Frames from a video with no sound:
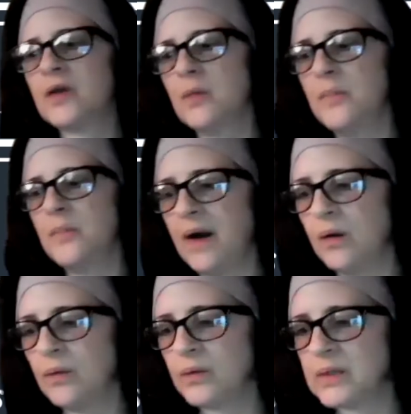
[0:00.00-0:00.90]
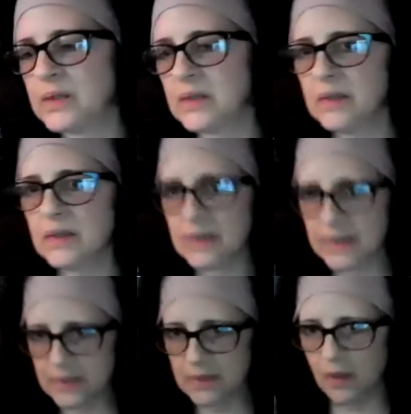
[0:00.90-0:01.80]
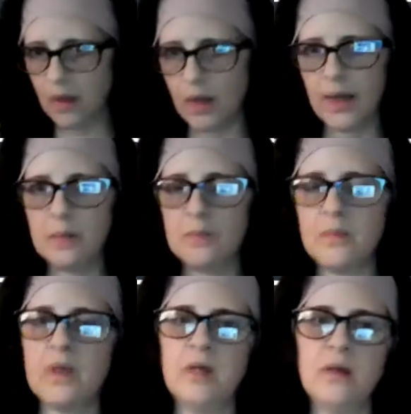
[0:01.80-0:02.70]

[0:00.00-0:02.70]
about this time,